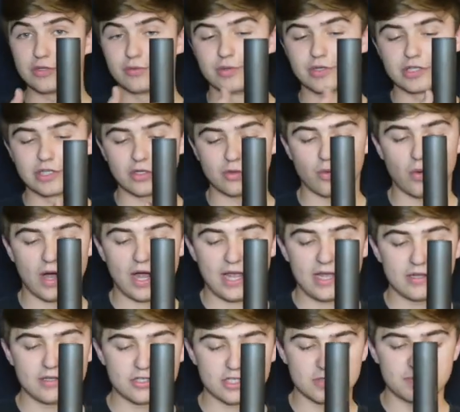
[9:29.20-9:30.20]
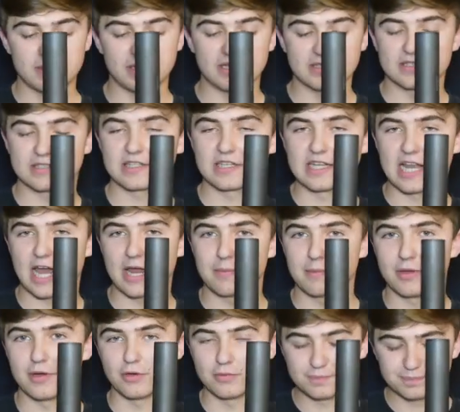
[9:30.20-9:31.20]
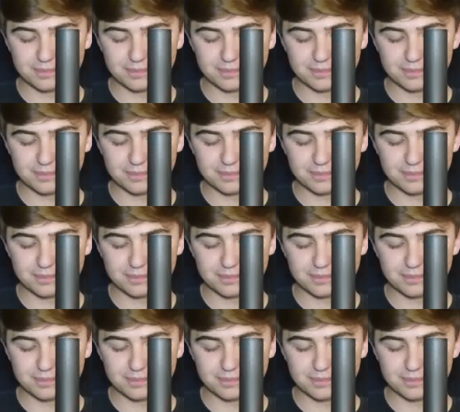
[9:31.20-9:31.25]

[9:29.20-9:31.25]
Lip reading: really quiet, just because it's a 9mm.